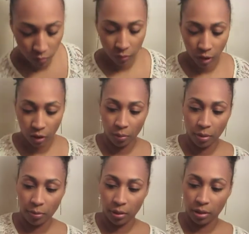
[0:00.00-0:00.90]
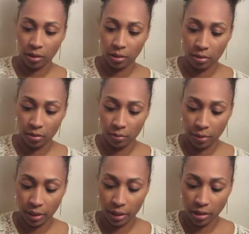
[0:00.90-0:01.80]
Oh no, I might put a little
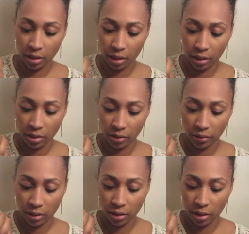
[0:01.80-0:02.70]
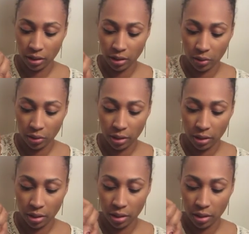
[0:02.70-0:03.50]
bit less on the glycerin just because it's so thick.